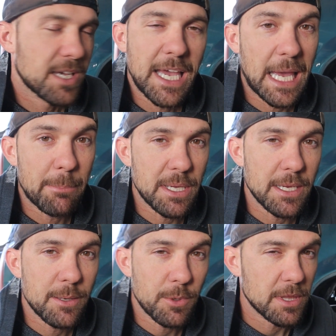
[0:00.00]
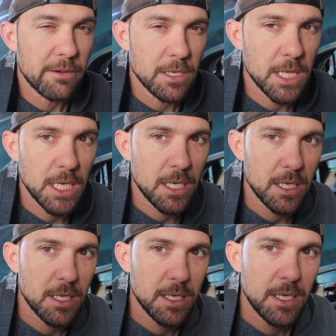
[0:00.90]
happy with everything.
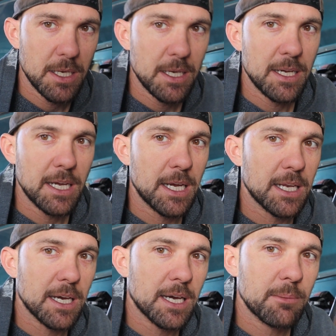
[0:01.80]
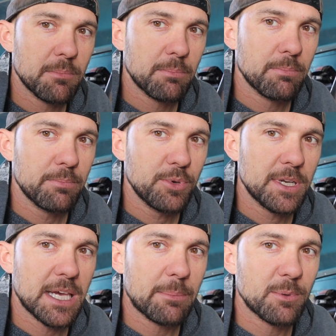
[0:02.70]
And I'm
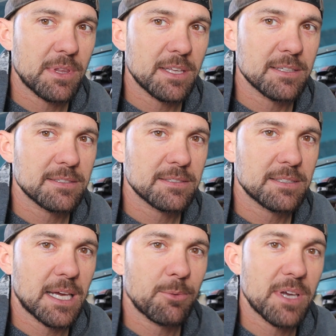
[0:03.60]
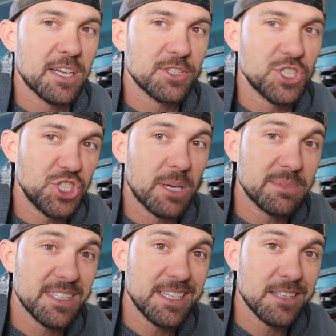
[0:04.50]
pretty happy with this. Now we gotta jump
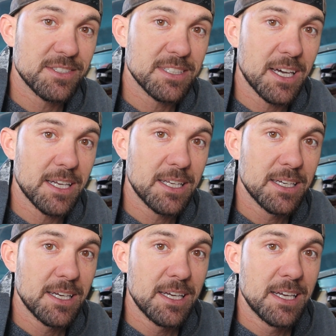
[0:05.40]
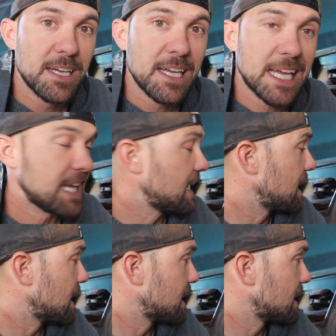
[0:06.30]
to the other side
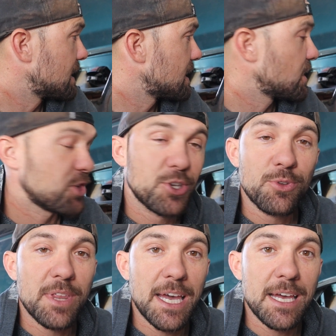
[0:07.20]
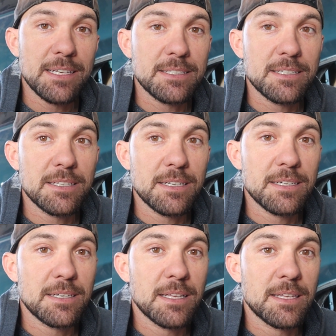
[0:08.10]
and do that,
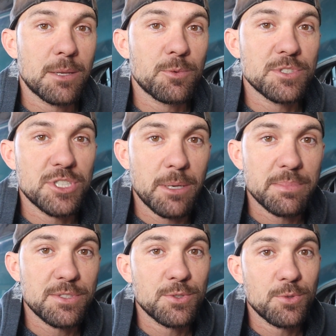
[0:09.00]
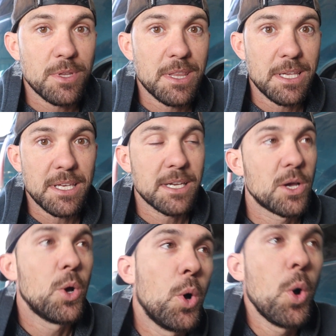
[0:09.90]
and then we'll jump to the
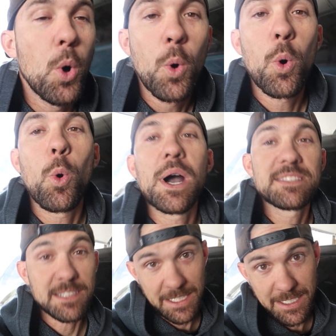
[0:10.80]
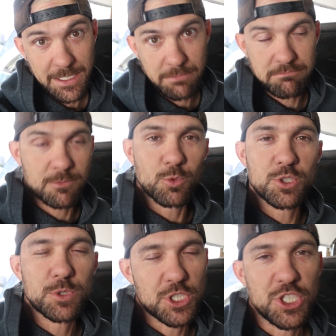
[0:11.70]
What's link, which
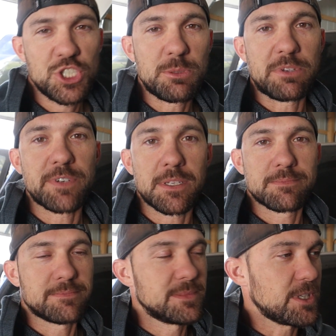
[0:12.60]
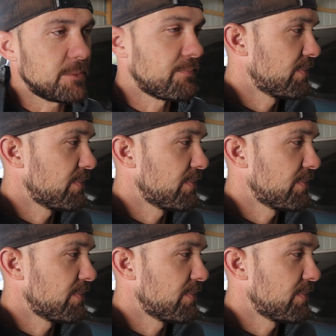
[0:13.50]
should be fun. So